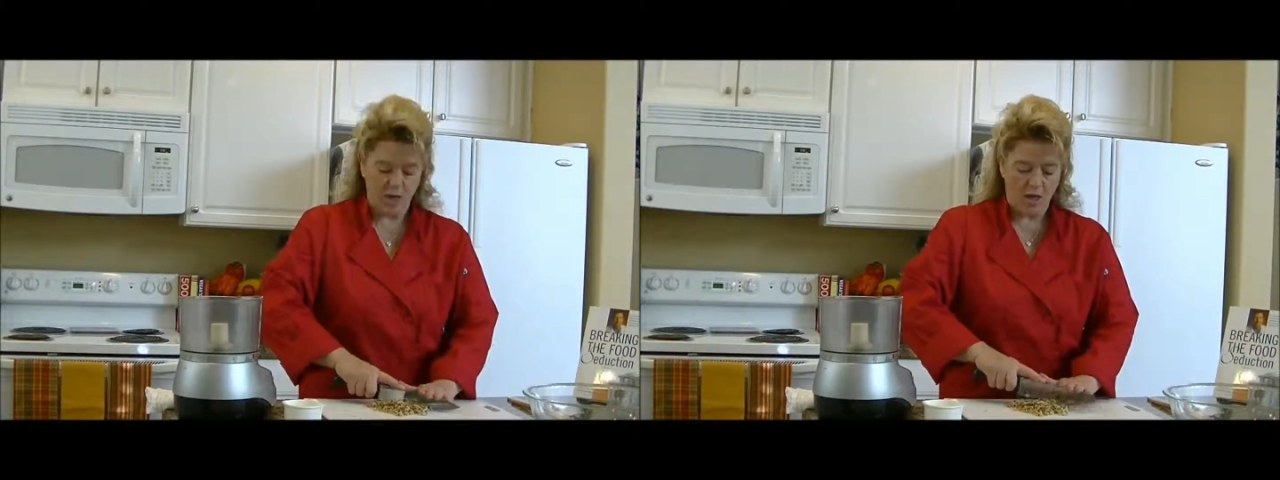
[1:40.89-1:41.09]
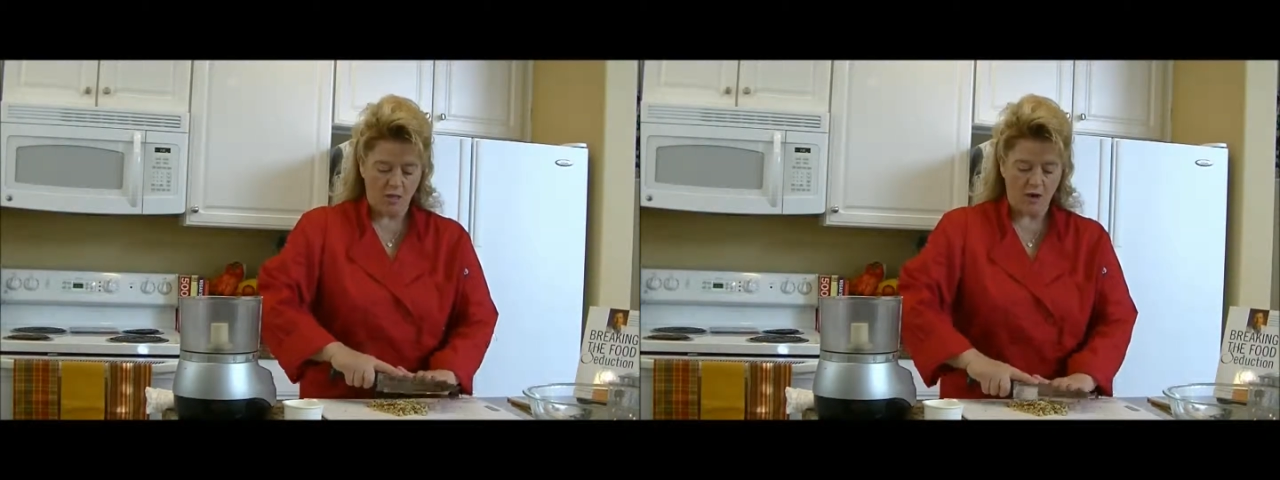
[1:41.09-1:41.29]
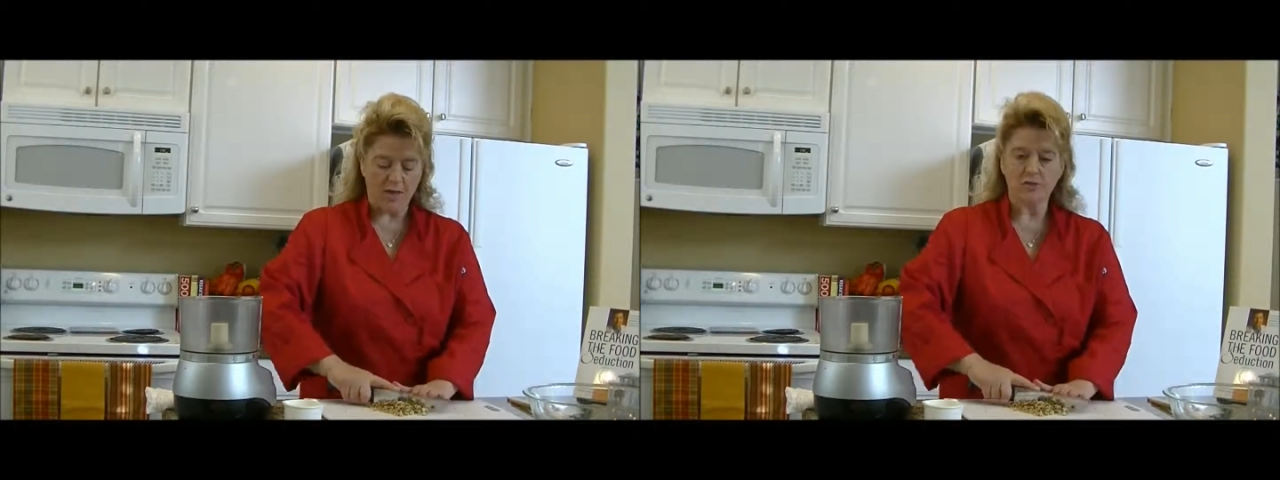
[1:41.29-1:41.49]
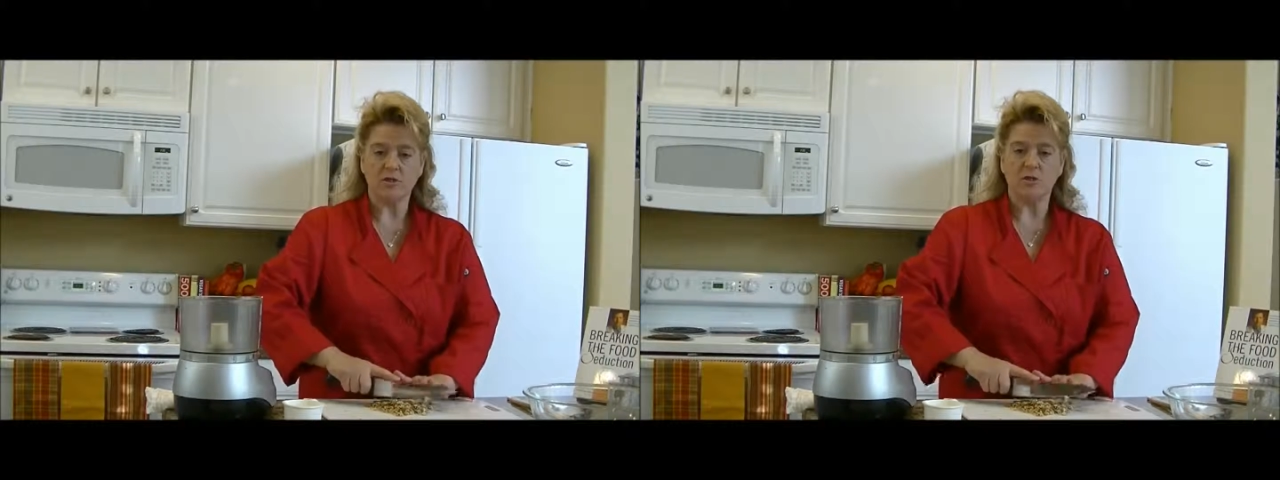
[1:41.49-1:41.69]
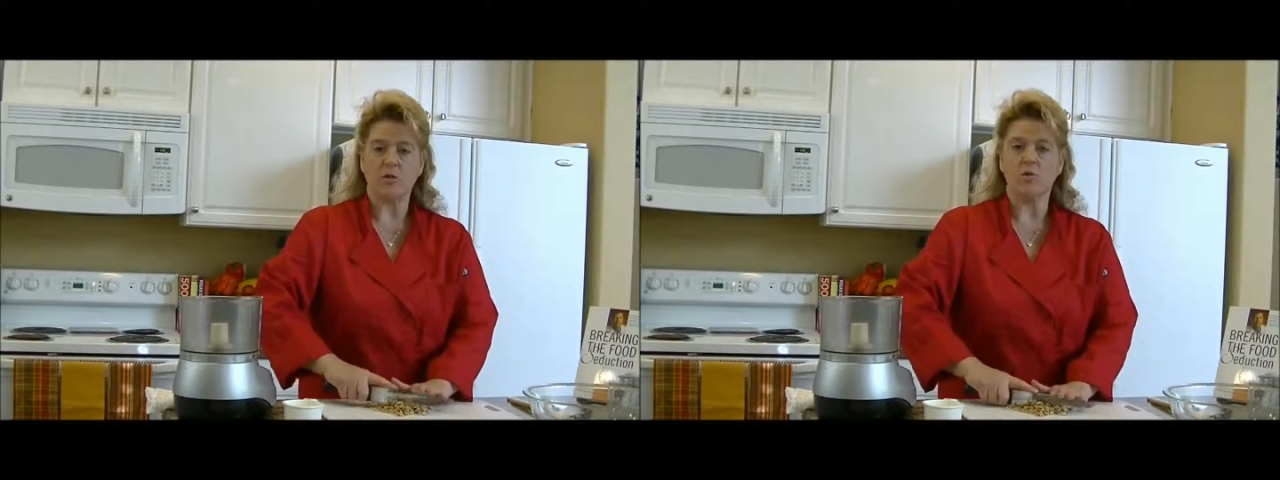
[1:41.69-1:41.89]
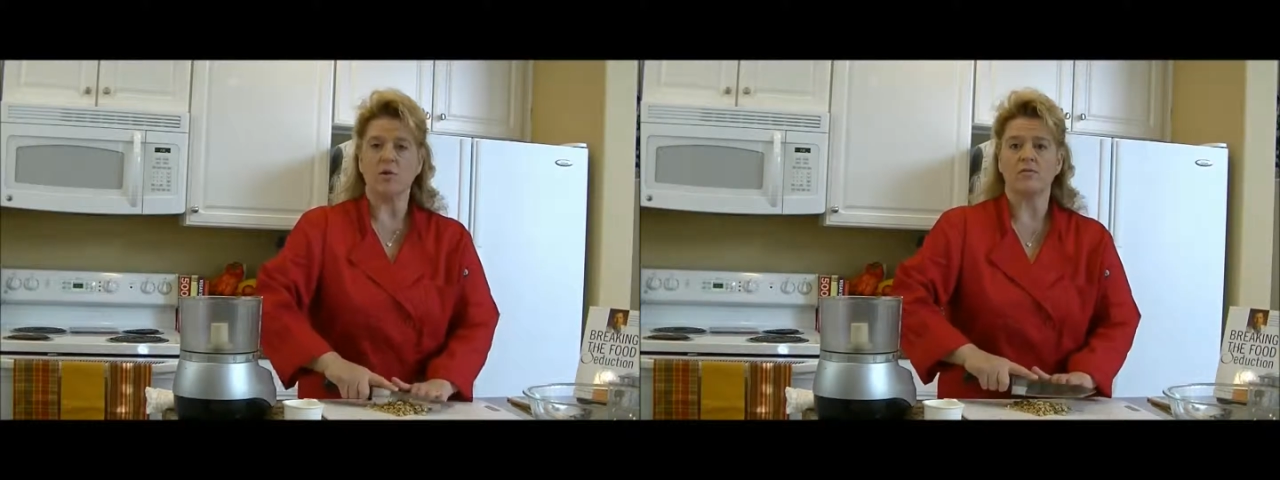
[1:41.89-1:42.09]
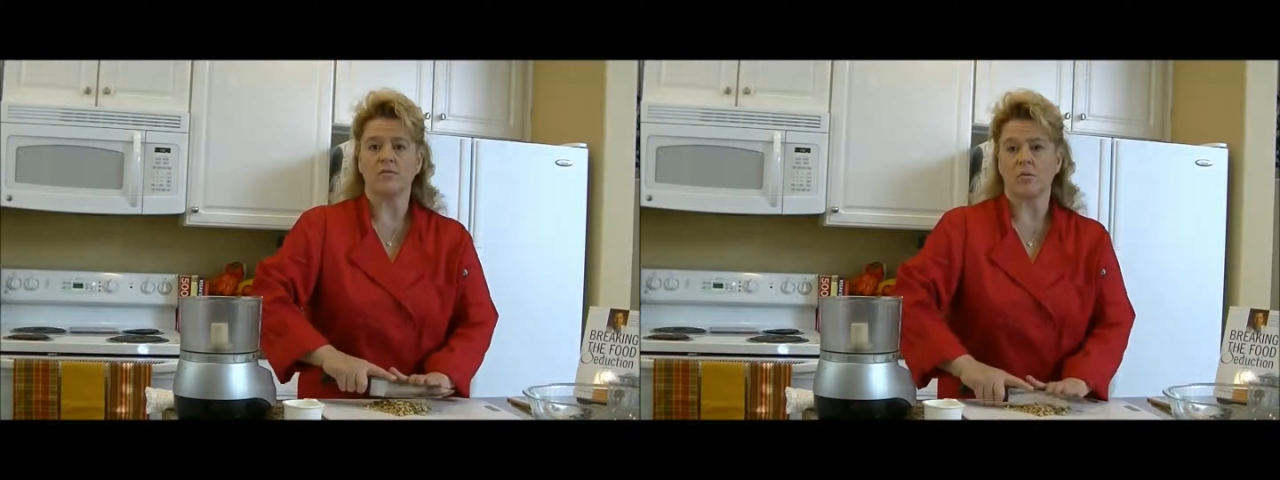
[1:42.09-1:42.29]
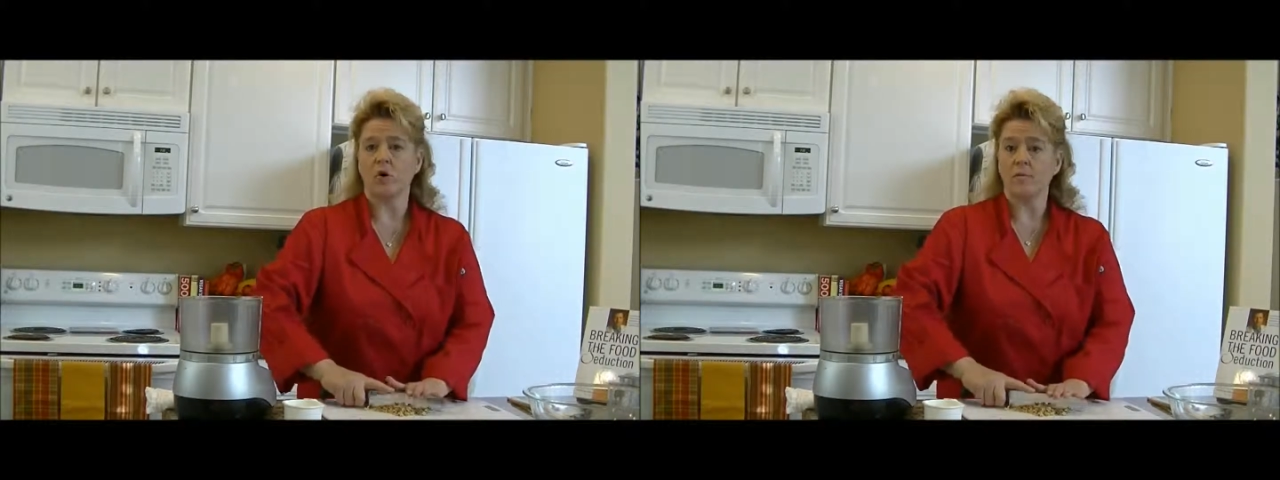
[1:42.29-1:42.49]
they're absolutely
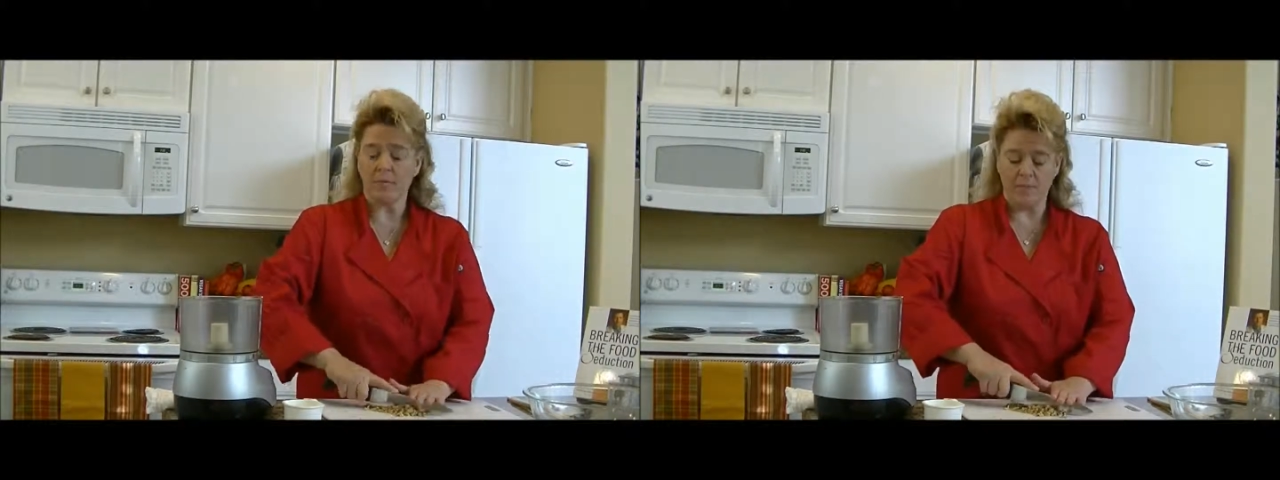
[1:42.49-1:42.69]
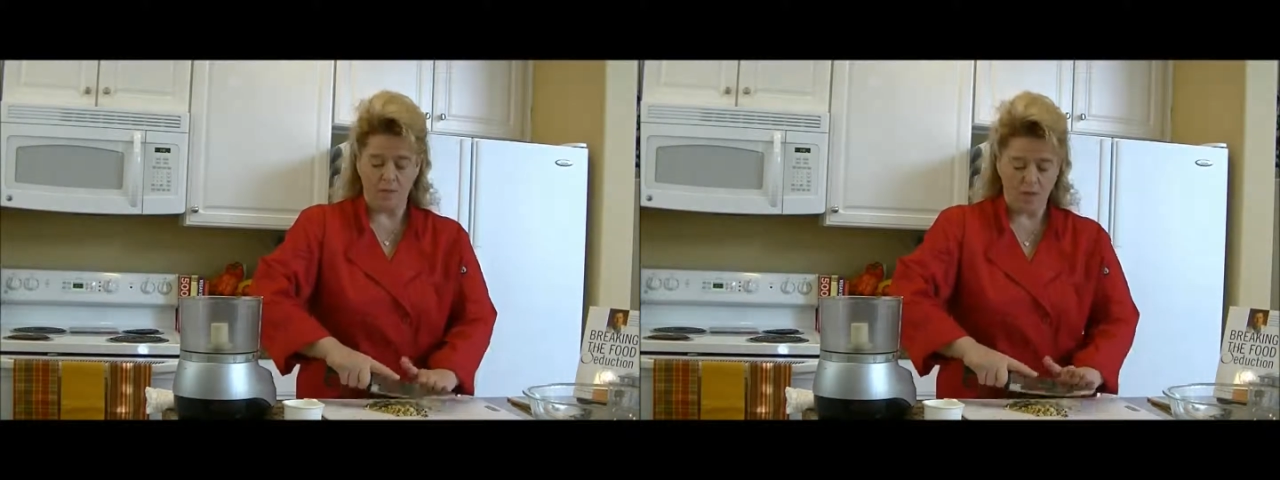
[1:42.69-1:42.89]
wonderful warmed up in